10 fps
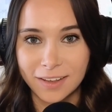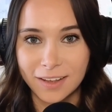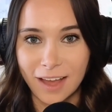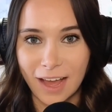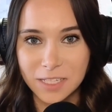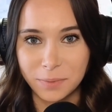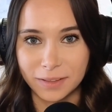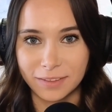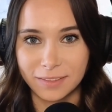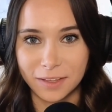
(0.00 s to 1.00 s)
aspect.
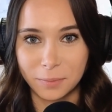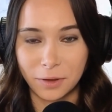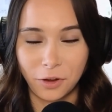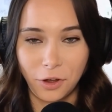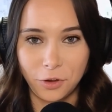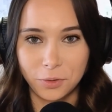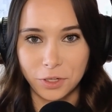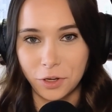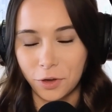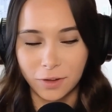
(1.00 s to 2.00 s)
They think about, oh, you
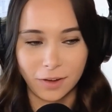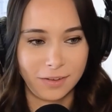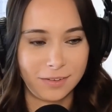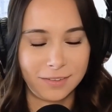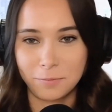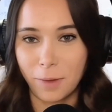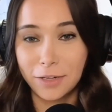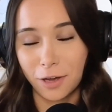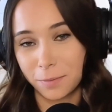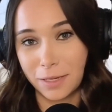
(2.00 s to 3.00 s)
know, my
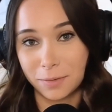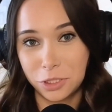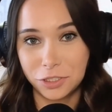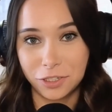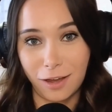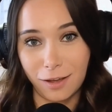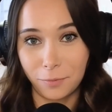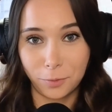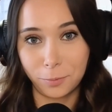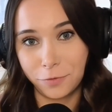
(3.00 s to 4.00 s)
dog becomes your dog.
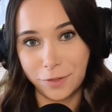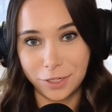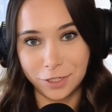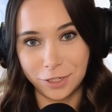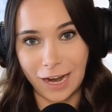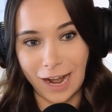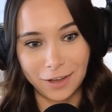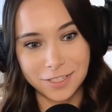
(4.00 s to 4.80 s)
We'll move into your house.